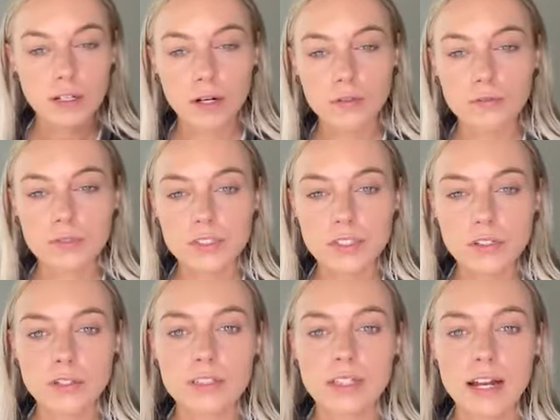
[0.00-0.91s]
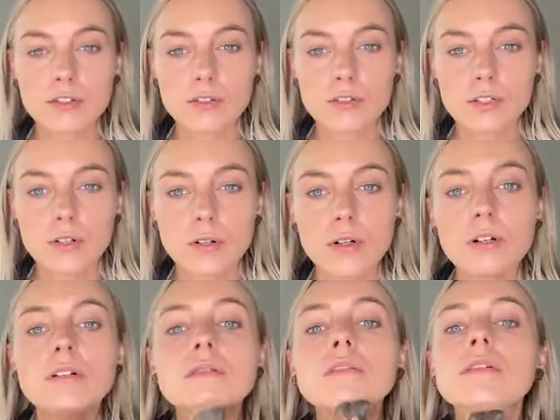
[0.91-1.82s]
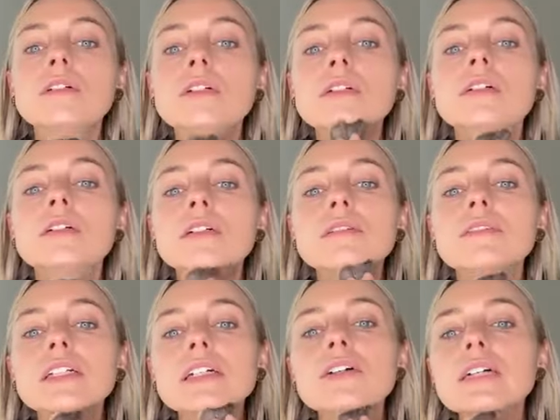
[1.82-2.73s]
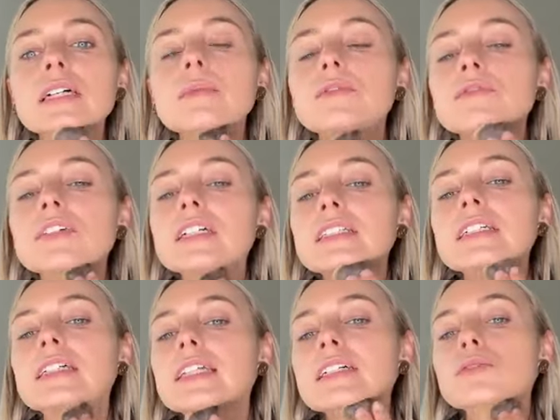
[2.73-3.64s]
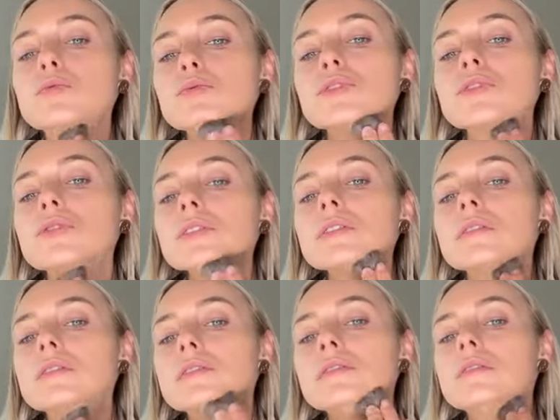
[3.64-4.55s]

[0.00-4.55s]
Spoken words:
You know, still looks natural too. Video keeps freezing. That's rude.